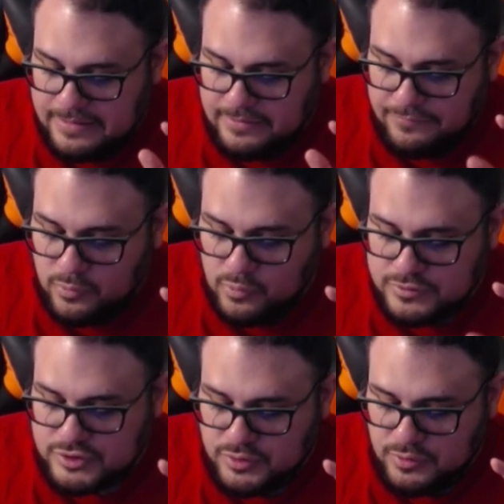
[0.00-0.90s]
the
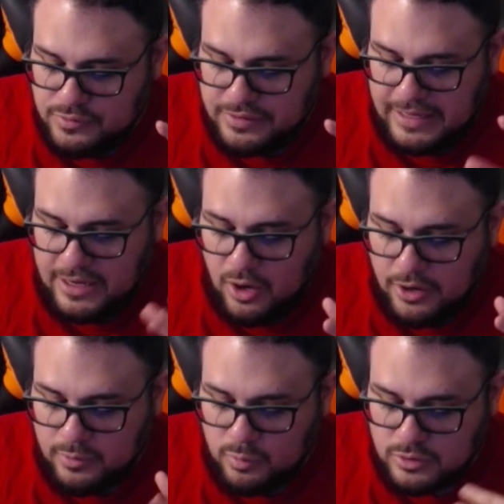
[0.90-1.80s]
fool's truth, a
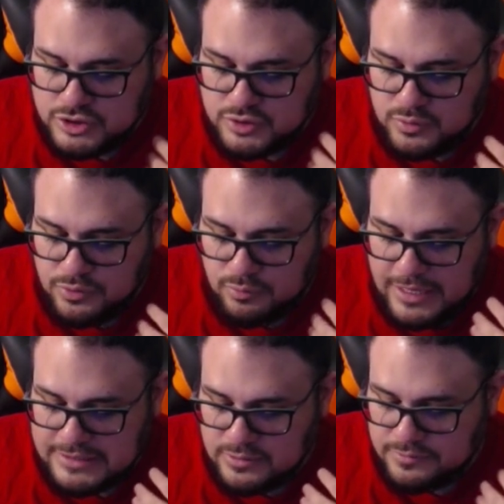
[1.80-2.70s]
hard-won truth,
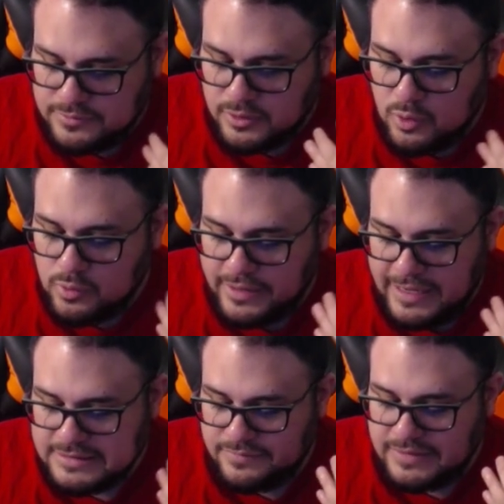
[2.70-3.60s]
wrestled from the cold
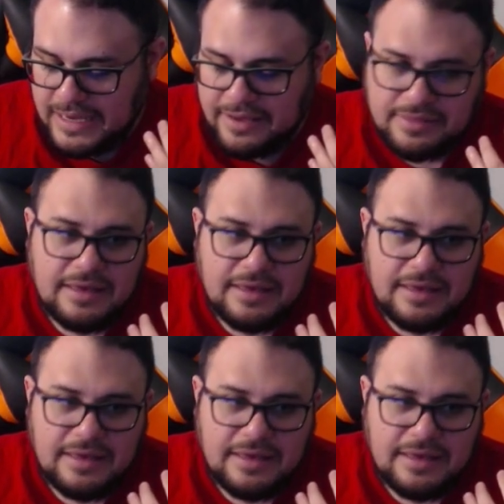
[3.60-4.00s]
hands of death,